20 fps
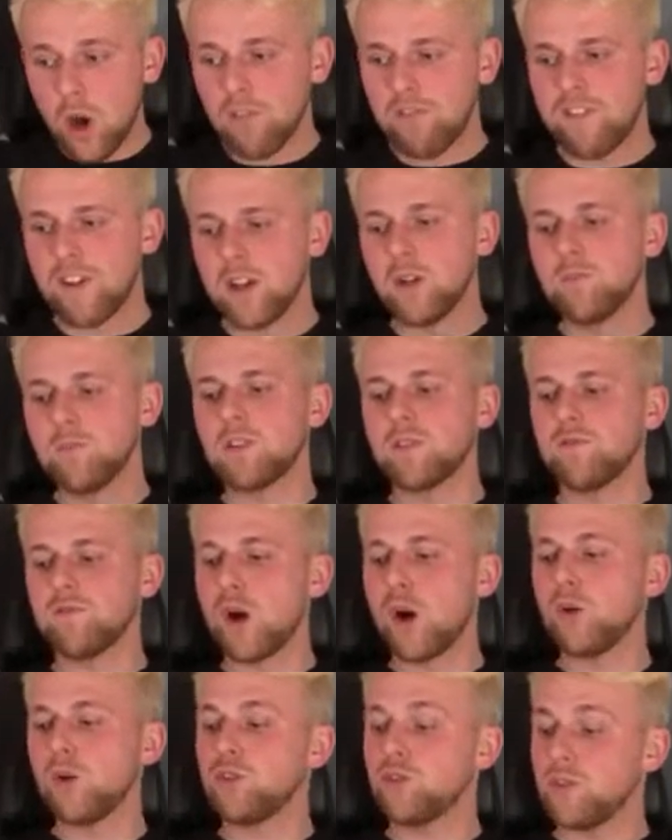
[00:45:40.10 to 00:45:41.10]
films of
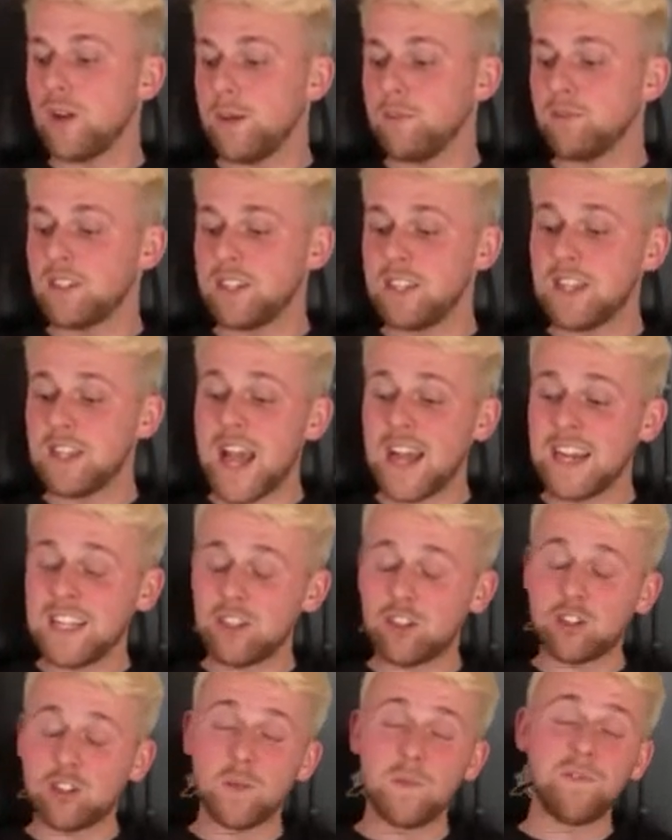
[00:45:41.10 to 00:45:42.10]
road trips, and it's
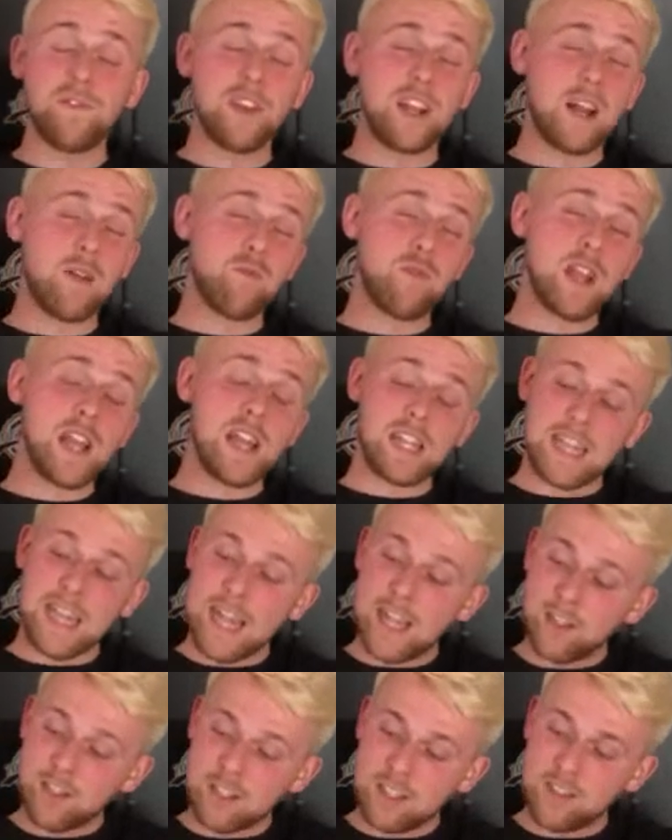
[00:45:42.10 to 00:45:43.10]
something I'm really
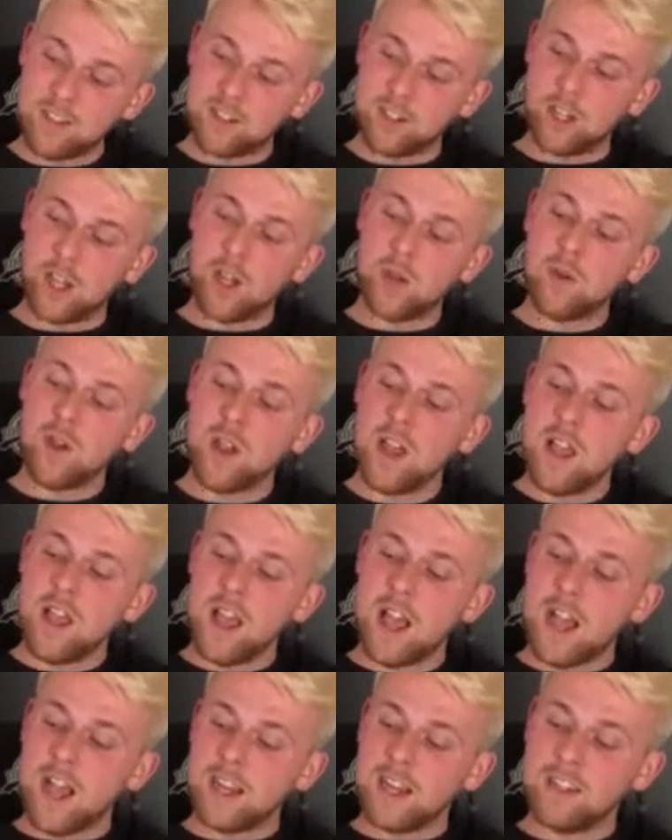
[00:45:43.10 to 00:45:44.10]
itching to do.
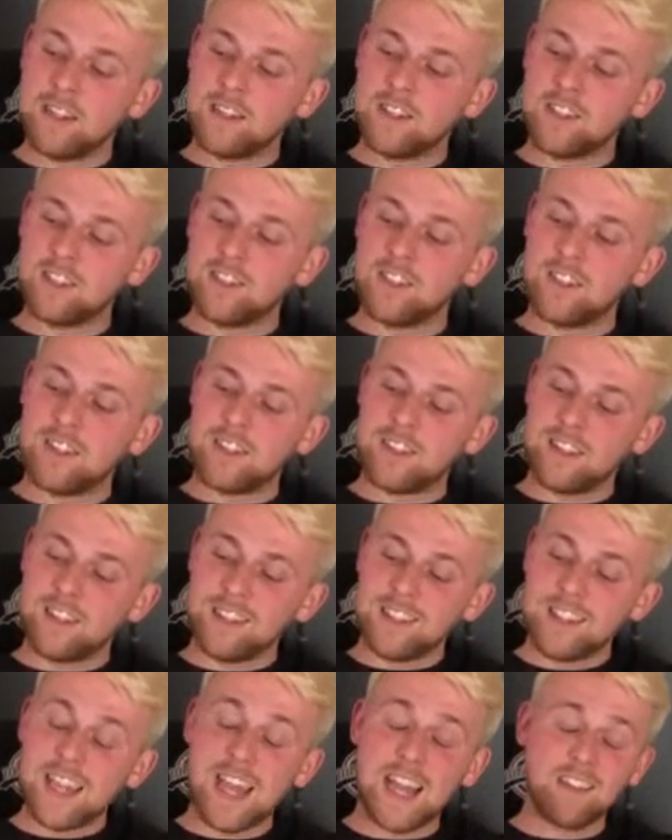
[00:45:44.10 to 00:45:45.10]
And
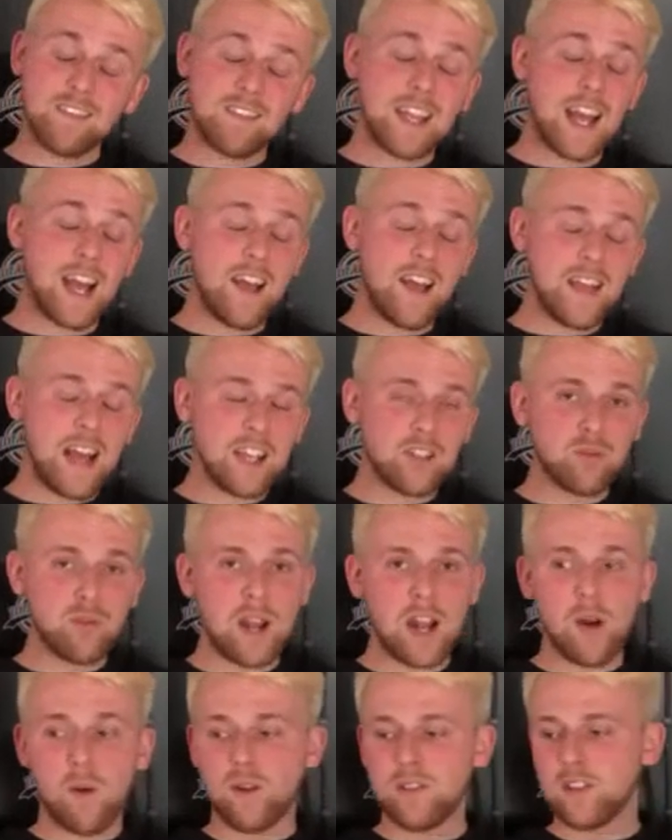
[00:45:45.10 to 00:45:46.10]
yeah, that's where
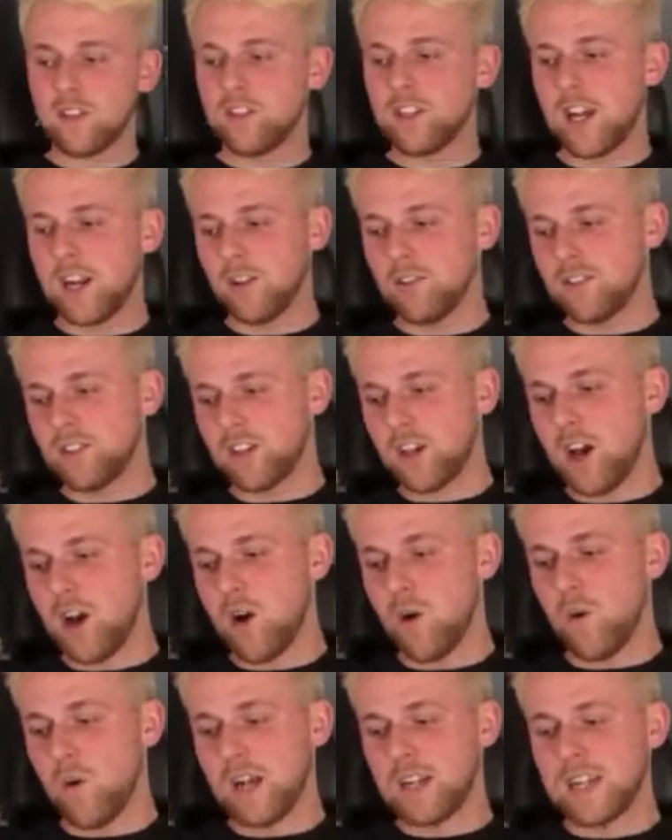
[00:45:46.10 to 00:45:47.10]
I want the channel to
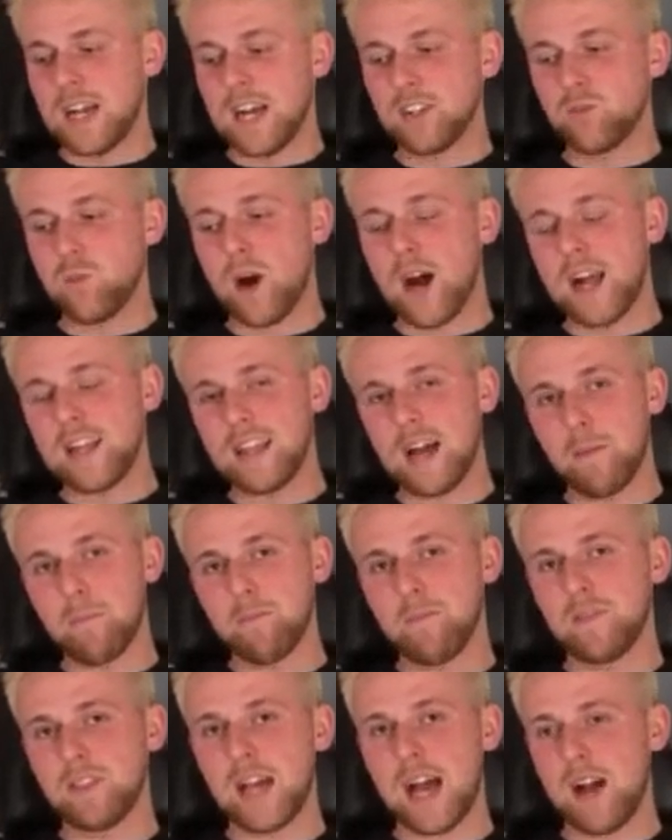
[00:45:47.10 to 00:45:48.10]
go, and that's why
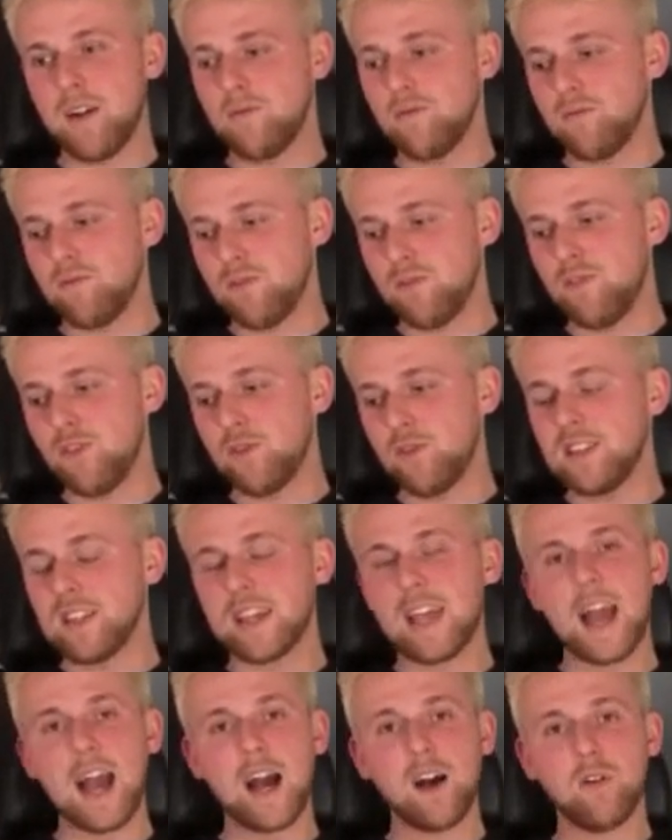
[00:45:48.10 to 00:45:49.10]
that reviewing the
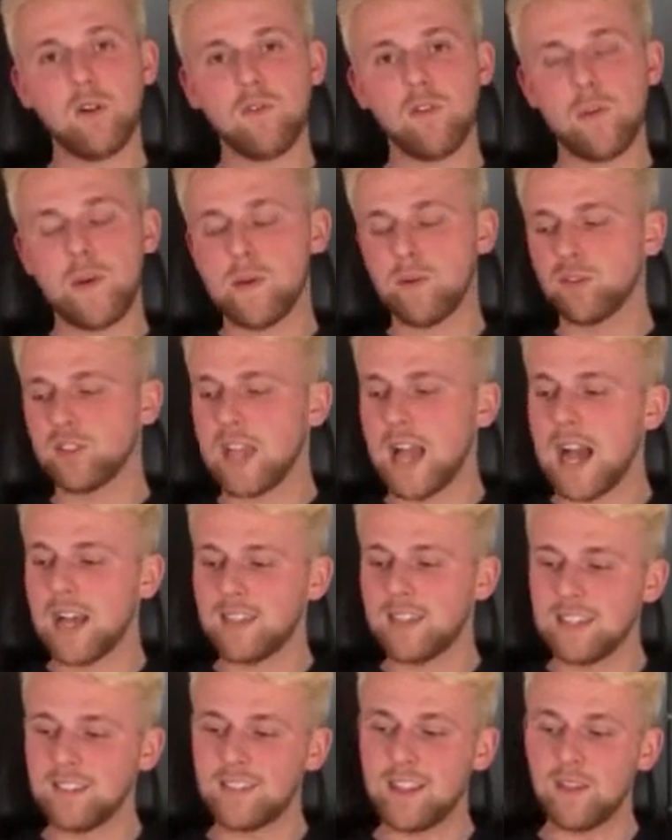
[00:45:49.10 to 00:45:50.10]
car, other people's car
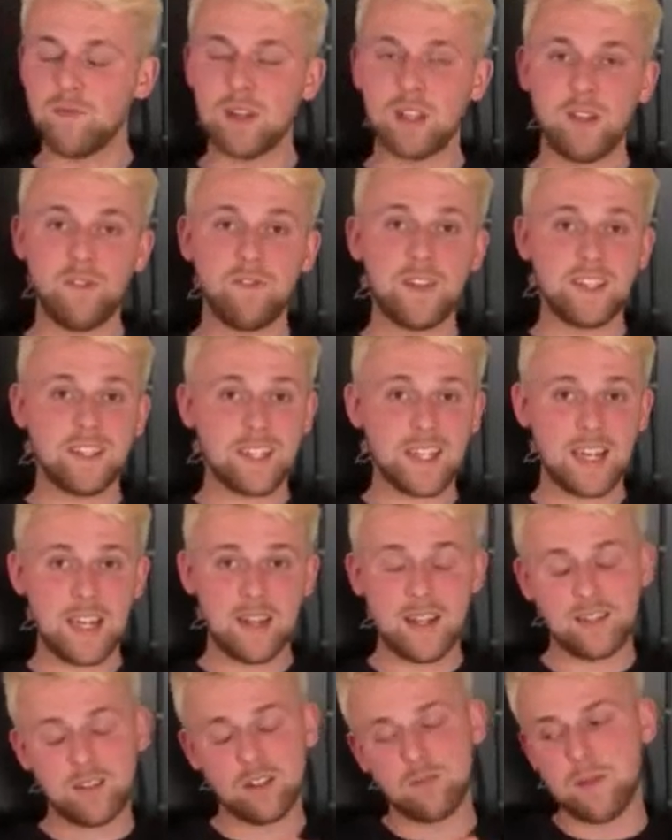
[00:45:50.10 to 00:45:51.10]
things didn't really fit in
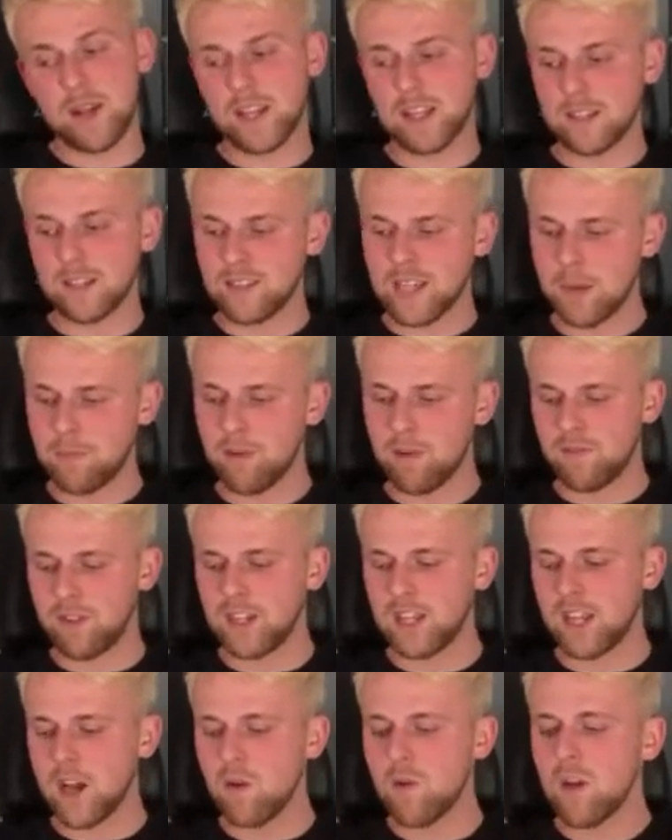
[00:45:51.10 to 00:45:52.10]
unless I was making a separate
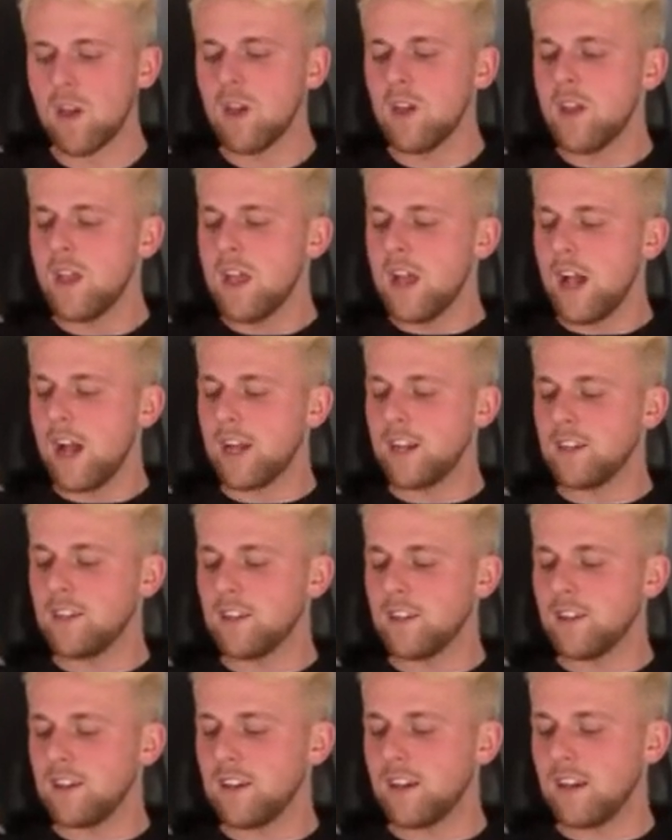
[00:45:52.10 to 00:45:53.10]
video. And
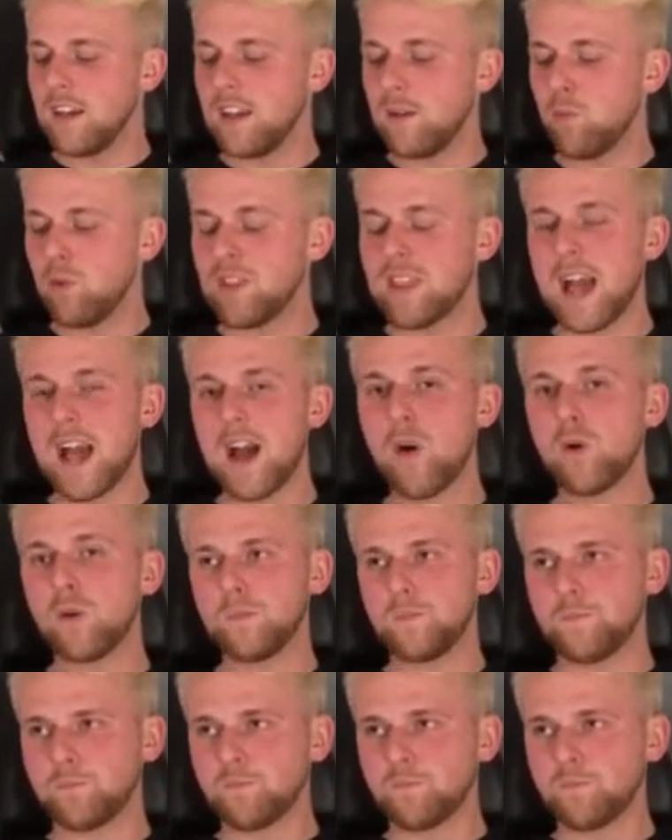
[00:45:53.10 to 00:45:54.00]
without